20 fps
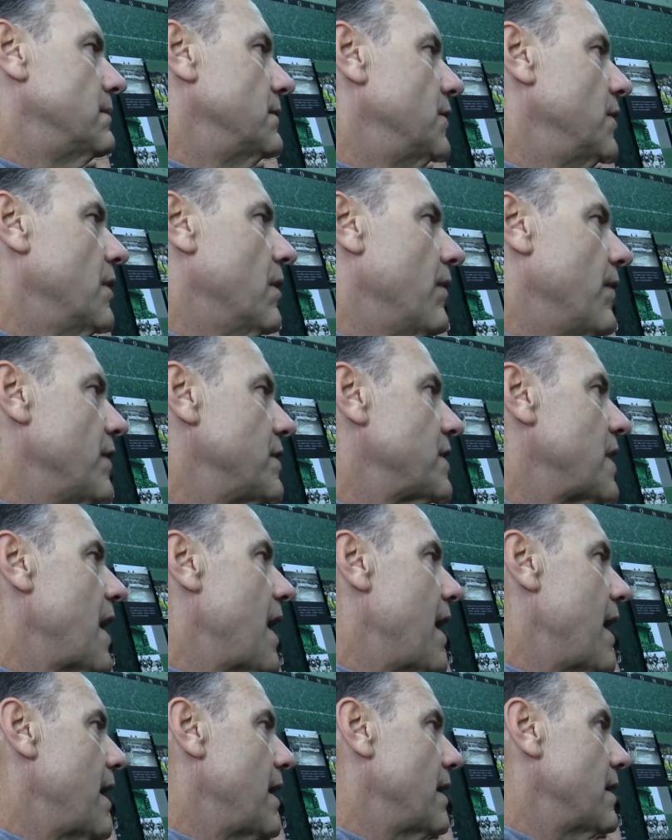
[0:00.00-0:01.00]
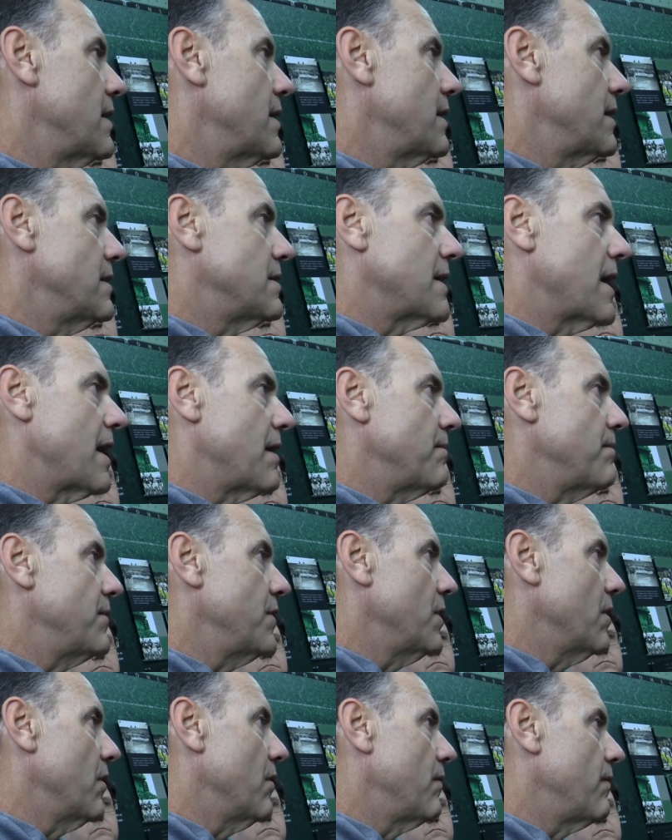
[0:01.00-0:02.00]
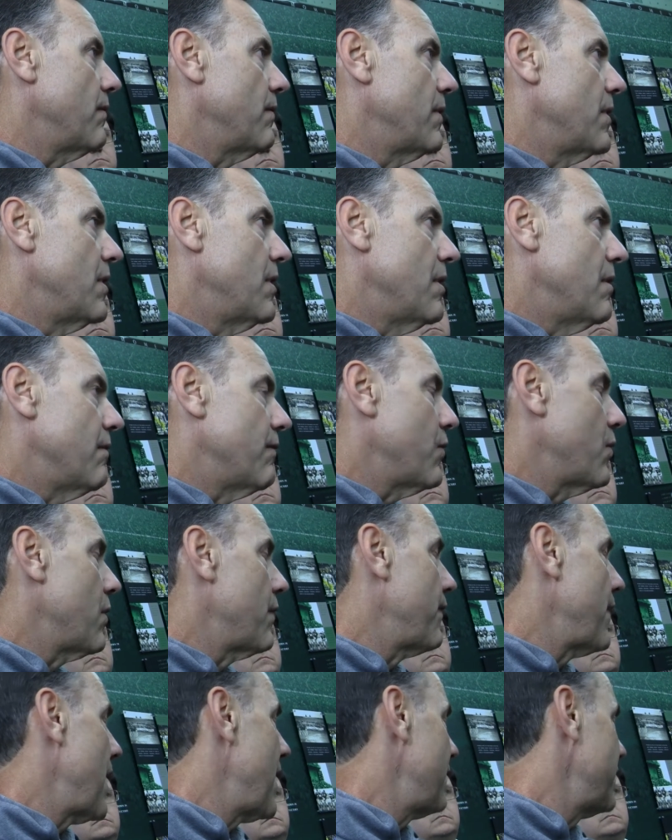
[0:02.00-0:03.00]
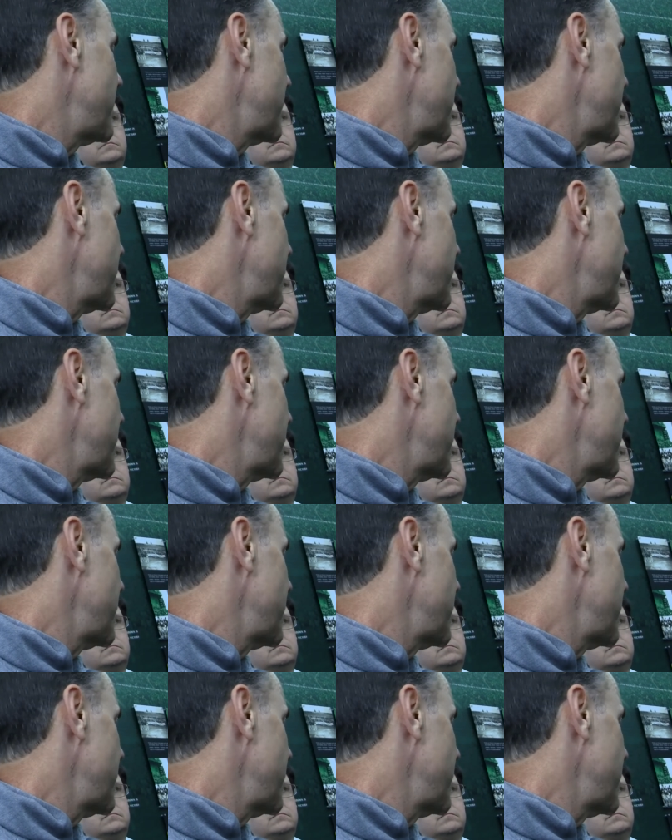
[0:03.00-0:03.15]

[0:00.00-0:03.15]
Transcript: you know, this guy, he's had, you know, four or five or